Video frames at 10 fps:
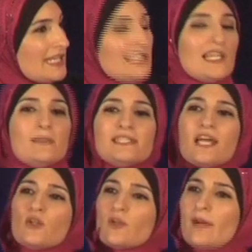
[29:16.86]
Let me
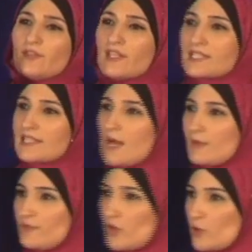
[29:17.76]
tell you about the
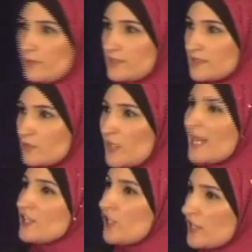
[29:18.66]
Islamophobes. We
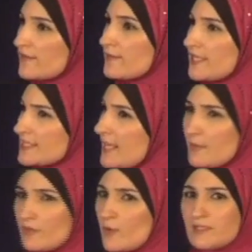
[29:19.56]
got to learn from the
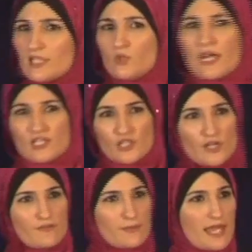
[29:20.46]
Islamophobes. Like, you got to
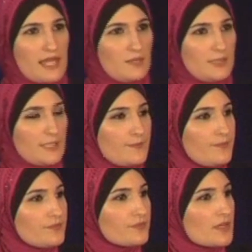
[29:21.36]
learn from the enemy.
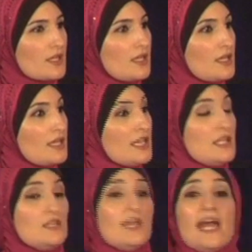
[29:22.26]

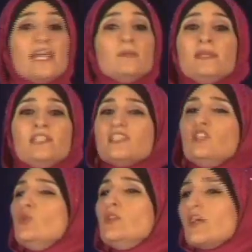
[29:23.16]
The enemy
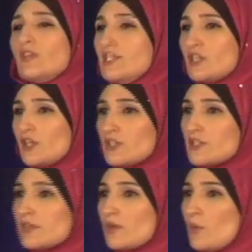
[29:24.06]
doesn't do their
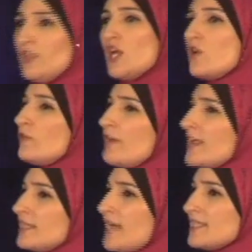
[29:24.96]
research. When they go
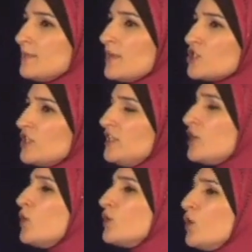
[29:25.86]
vandalize a masjid, they
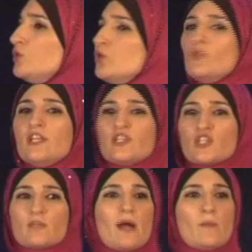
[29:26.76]
don't go do
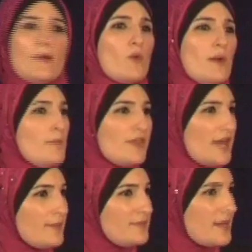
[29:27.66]
research about what
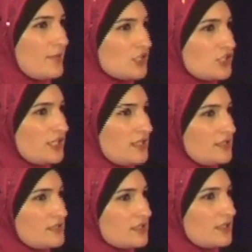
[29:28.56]
madhab that masjid
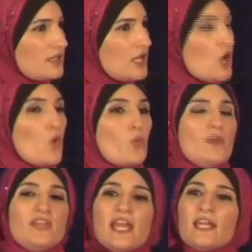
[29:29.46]
is.
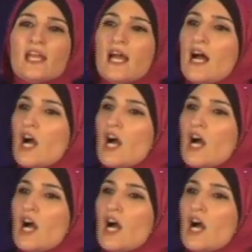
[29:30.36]
When they